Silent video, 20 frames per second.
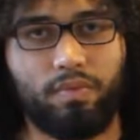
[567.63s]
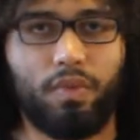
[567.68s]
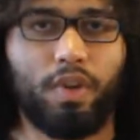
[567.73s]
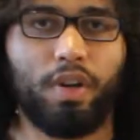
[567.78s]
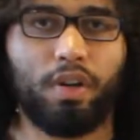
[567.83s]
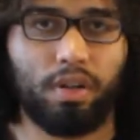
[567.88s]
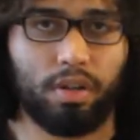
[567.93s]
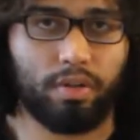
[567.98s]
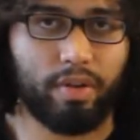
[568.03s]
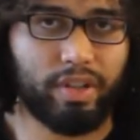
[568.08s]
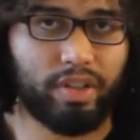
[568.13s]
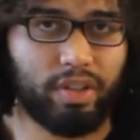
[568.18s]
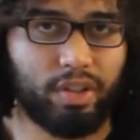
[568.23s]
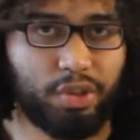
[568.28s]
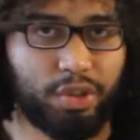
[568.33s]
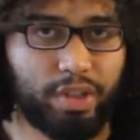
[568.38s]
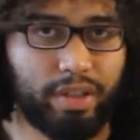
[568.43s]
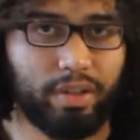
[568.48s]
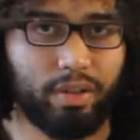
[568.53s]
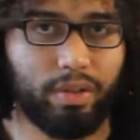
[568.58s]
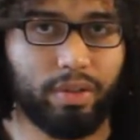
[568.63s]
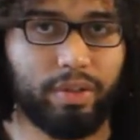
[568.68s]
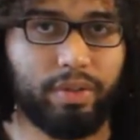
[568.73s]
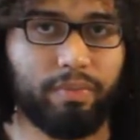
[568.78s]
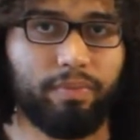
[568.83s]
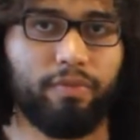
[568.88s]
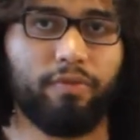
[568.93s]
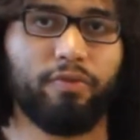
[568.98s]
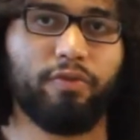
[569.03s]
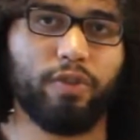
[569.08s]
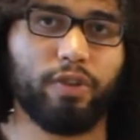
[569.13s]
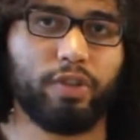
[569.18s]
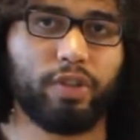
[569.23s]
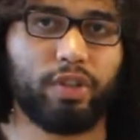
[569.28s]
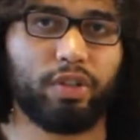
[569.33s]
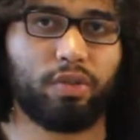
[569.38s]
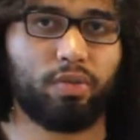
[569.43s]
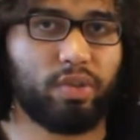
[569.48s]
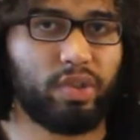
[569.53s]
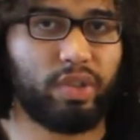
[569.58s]
Clarissa Shields
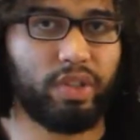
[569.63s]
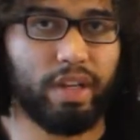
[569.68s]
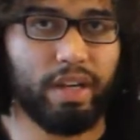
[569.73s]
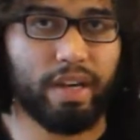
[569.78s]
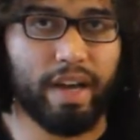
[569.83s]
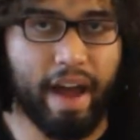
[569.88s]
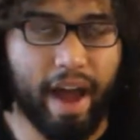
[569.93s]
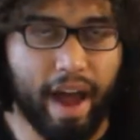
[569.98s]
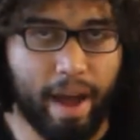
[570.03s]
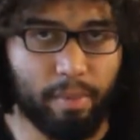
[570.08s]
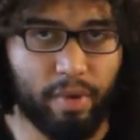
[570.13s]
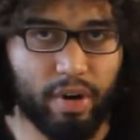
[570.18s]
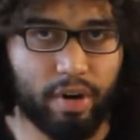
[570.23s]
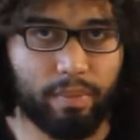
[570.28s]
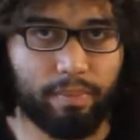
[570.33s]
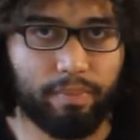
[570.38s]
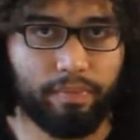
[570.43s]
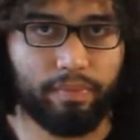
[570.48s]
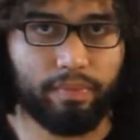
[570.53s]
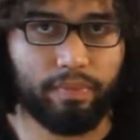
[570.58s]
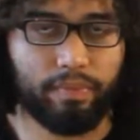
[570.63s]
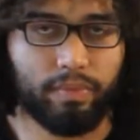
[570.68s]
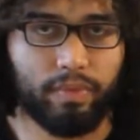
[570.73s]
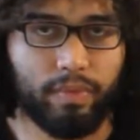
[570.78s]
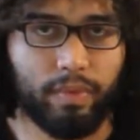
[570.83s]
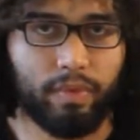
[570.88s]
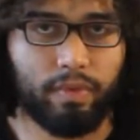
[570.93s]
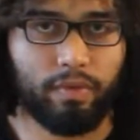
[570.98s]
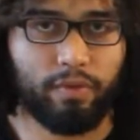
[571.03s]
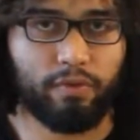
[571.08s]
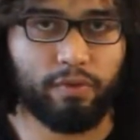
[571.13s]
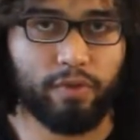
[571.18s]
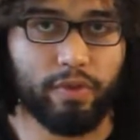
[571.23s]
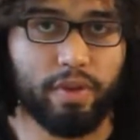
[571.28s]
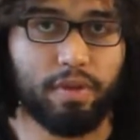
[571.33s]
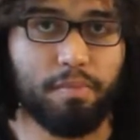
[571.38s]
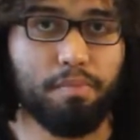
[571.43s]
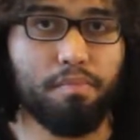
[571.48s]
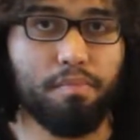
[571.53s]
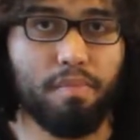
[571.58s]
versus Christina Hammer for
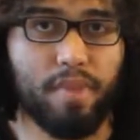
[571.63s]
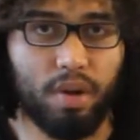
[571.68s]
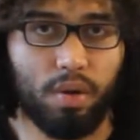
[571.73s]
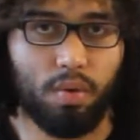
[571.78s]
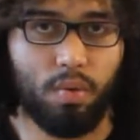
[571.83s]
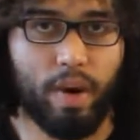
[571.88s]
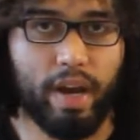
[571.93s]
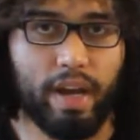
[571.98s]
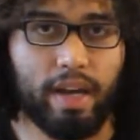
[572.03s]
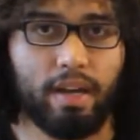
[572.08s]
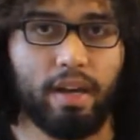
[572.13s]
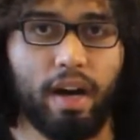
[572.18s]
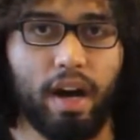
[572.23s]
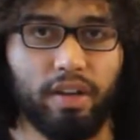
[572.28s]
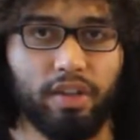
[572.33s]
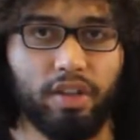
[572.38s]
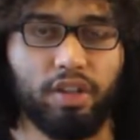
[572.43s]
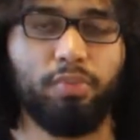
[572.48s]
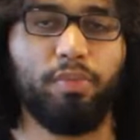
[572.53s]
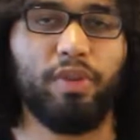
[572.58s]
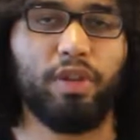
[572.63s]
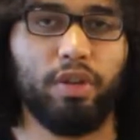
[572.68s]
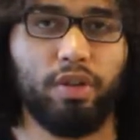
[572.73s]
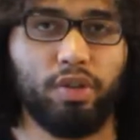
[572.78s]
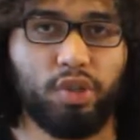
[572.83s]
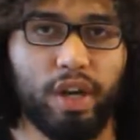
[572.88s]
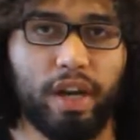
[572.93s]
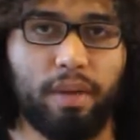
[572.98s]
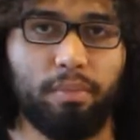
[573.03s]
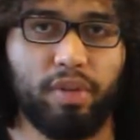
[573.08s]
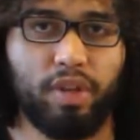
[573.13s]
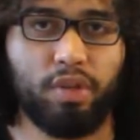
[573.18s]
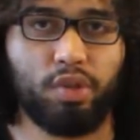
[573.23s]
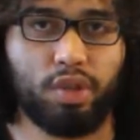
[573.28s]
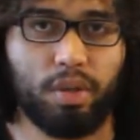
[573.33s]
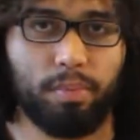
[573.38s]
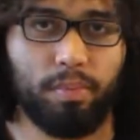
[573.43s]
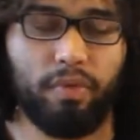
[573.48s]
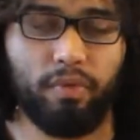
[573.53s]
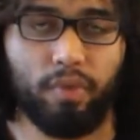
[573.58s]
the middleweight undisputed
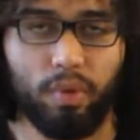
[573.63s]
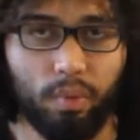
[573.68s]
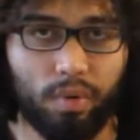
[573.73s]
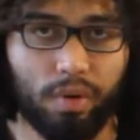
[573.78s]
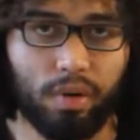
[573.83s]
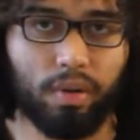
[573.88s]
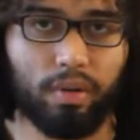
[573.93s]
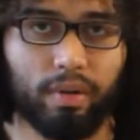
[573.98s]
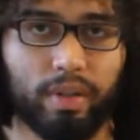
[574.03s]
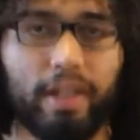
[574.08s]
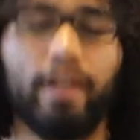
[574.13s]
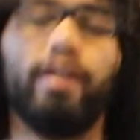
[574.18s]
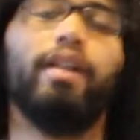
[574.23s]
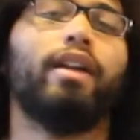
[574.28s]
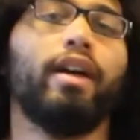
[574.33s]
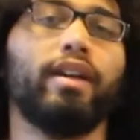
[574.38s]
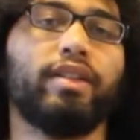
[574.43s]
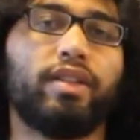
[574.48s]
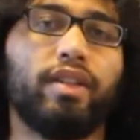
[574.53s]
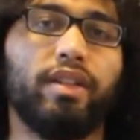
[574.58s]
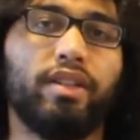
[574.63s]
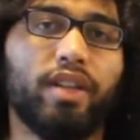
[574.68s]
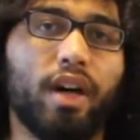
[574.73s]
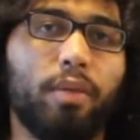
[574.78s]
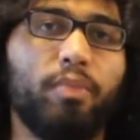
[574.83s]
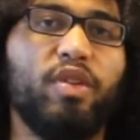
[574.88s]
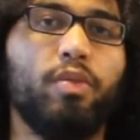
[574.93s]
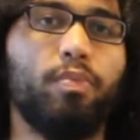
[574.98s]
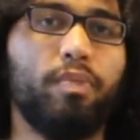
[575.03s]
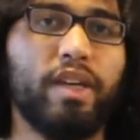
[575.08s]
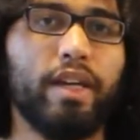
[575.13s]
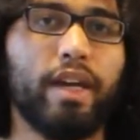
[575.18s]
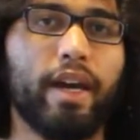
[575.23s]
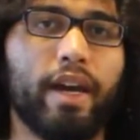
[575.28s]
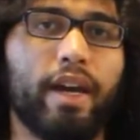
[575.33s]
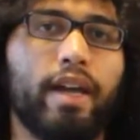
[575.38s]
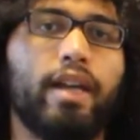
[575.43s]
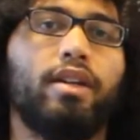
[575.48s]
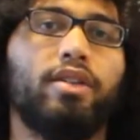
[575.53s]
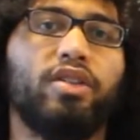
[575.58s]
championship of the world. That's the
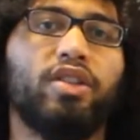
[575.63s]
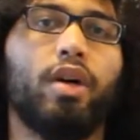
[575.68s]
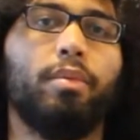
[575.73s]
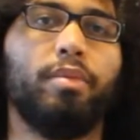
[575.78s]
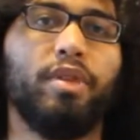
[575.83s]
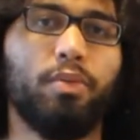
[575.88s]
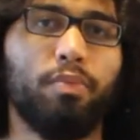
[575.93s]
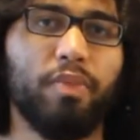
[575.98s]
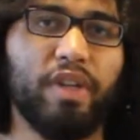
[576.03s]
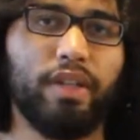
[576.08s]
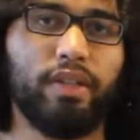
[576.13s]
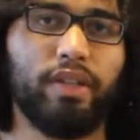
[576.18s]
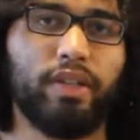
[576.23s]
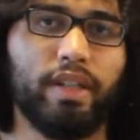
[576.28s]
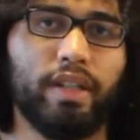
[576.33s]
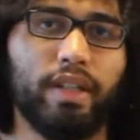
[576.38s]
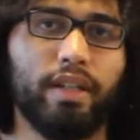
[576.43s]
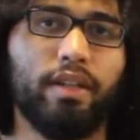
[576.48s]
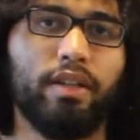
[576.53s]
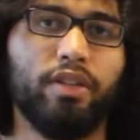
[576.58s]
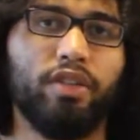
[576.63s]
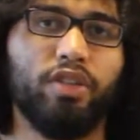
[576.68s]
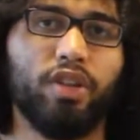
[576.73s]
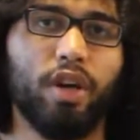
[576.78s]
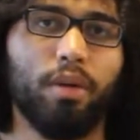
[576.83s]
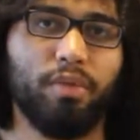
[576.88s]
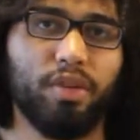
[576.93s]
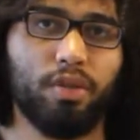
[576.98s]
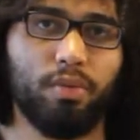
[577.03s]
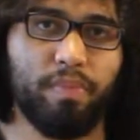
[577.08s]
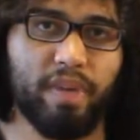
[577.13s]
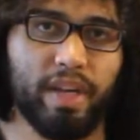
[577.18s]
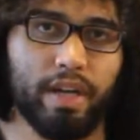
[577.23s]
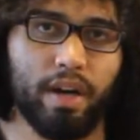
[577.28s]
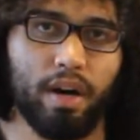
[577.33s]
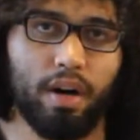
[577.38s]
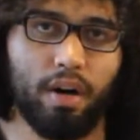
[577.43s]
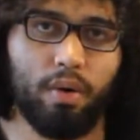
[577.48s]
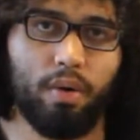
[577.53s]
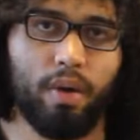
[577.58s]
WBA, WBC,
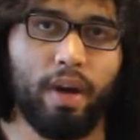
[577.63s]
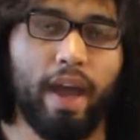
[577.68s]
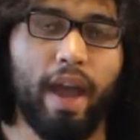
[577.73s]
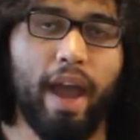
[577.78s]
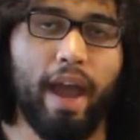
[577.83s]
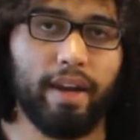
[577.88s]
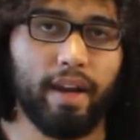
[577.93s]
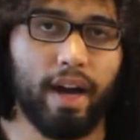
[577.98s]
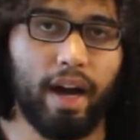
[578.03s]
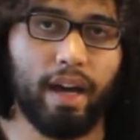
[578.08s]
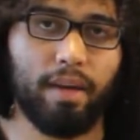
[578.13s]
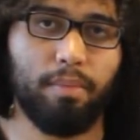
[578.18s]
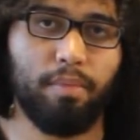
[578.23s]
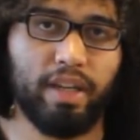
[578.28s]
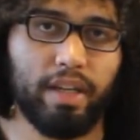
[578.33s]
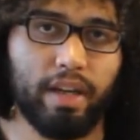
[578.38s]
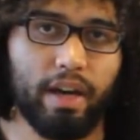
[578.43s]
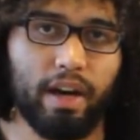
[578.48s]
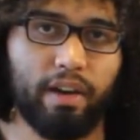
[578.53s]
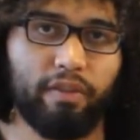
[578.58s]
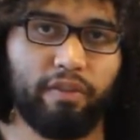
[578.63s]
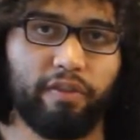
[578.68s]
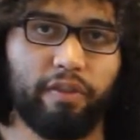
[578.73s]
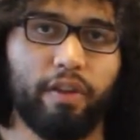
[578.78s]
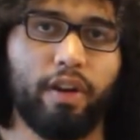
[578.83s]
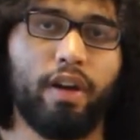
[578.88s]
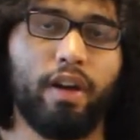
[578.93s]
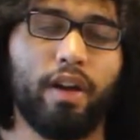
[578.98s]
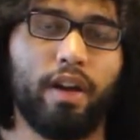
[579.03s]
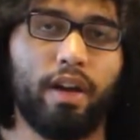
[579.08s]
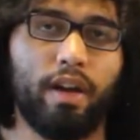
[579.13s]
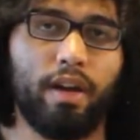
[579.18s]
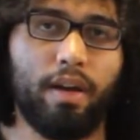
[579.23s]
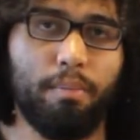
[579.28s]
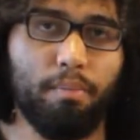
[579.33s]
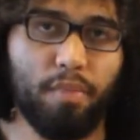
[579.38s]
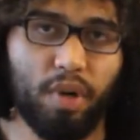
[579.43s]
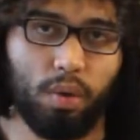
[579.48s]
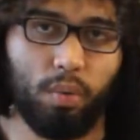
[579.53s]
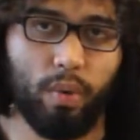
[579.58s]
WBO, and IBF
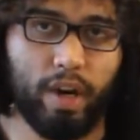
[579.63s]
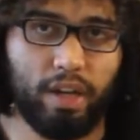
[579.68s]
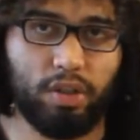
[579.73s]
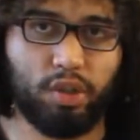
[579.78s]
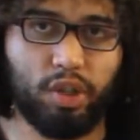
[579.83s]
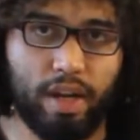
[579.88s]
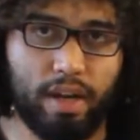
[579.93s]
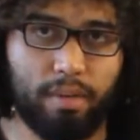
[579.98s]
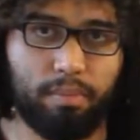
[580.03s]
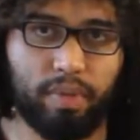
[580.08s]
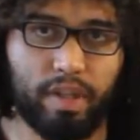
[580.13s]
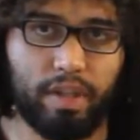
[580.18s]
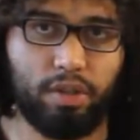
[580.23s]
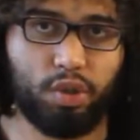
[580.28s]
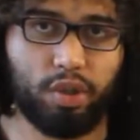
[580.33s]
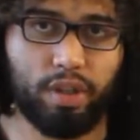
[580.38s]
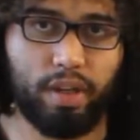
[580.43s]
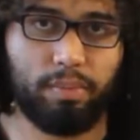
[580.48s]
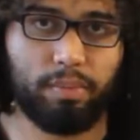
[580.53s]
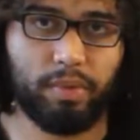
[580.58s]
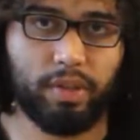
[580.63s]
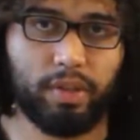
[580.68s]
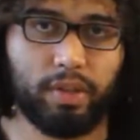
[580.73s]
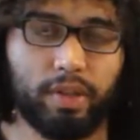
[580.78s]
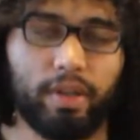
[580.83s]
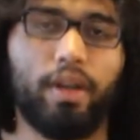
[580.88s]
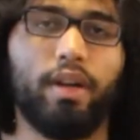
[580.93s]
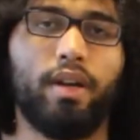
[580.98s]
middleweight championships.